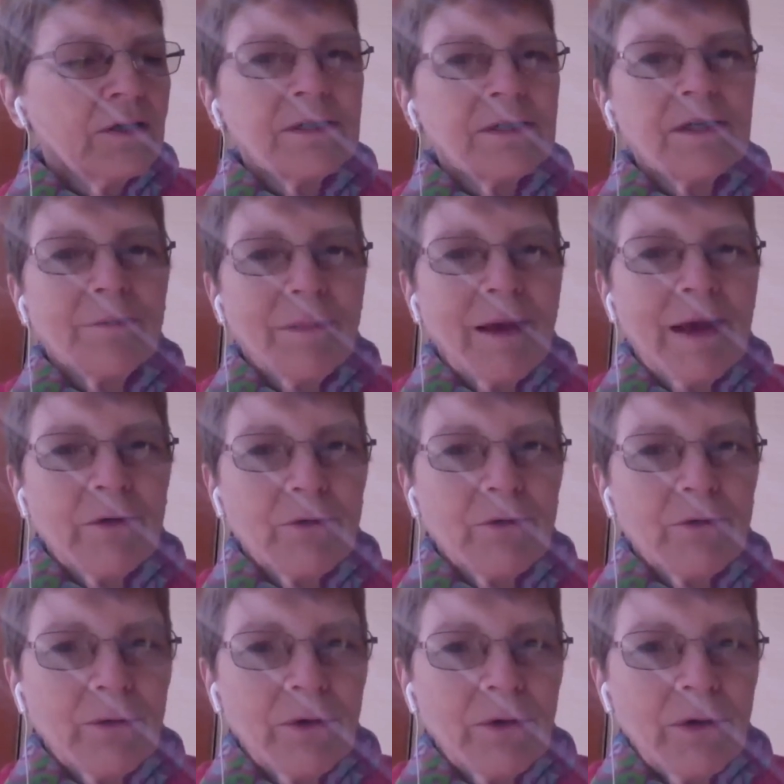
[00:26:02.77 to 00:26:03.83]
doesn't
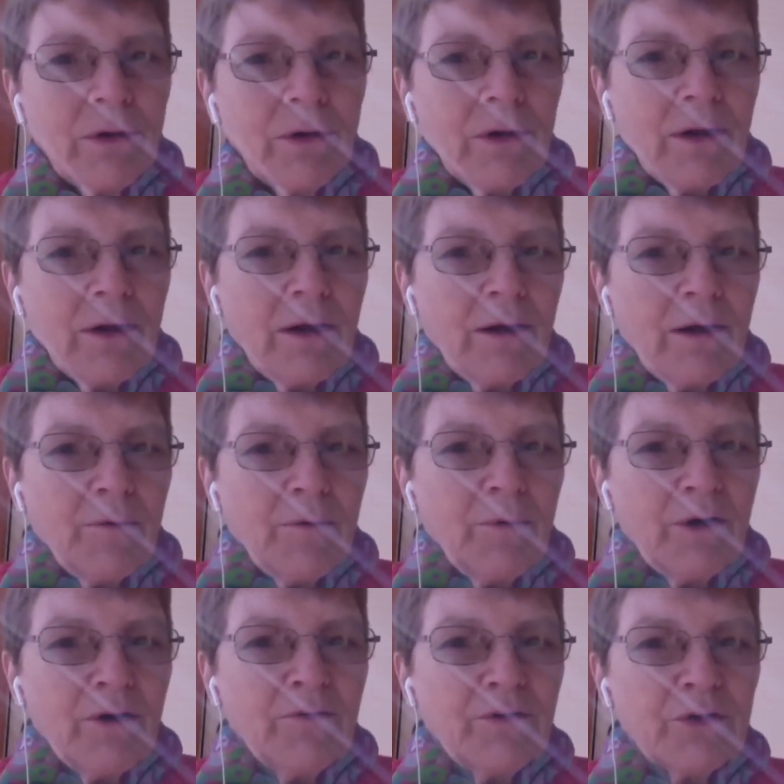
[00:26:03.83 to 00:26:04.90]
matter
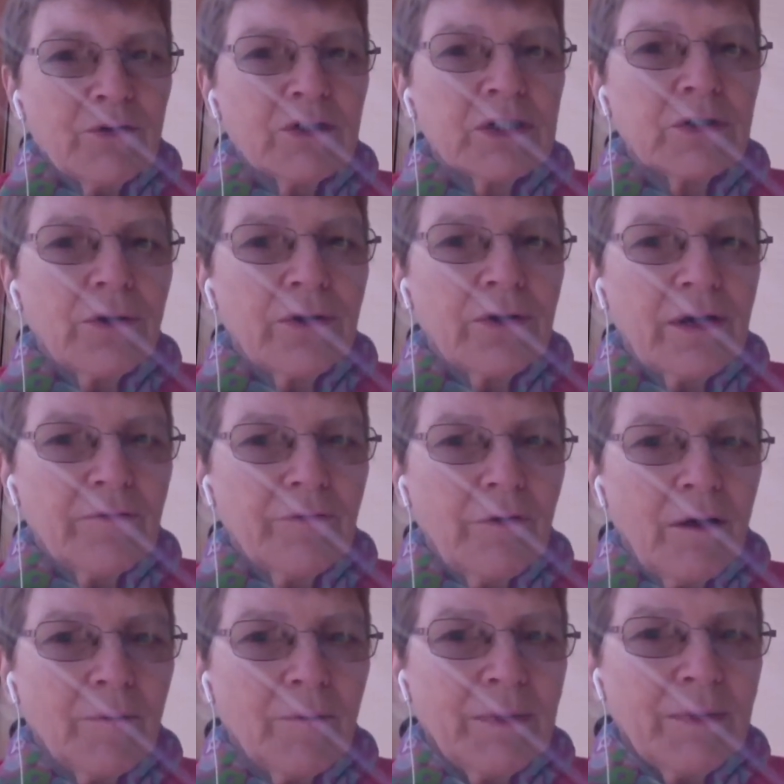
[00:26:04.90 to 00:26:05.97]
wherever you're starting
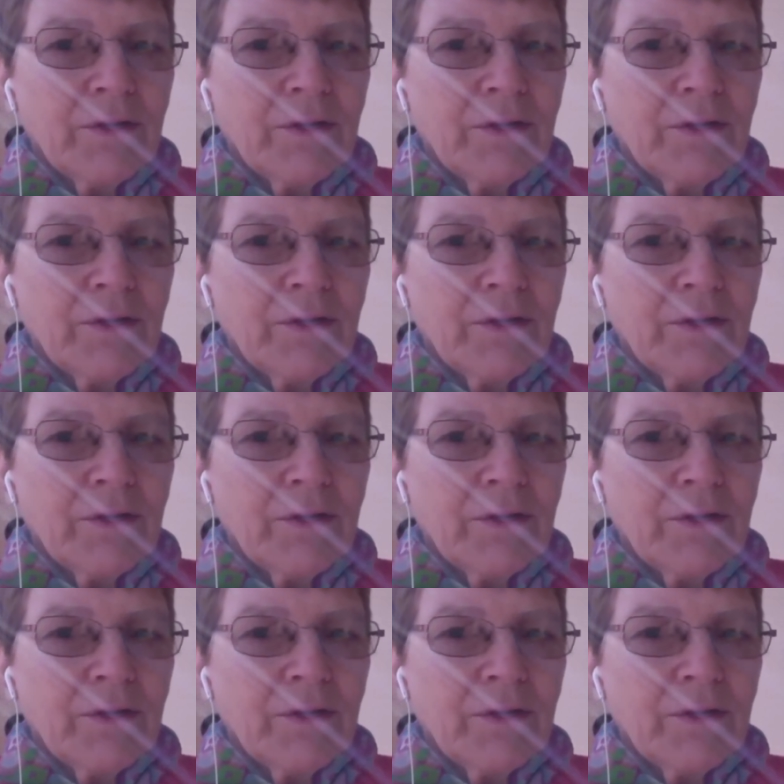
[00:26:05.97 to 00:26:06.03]
from,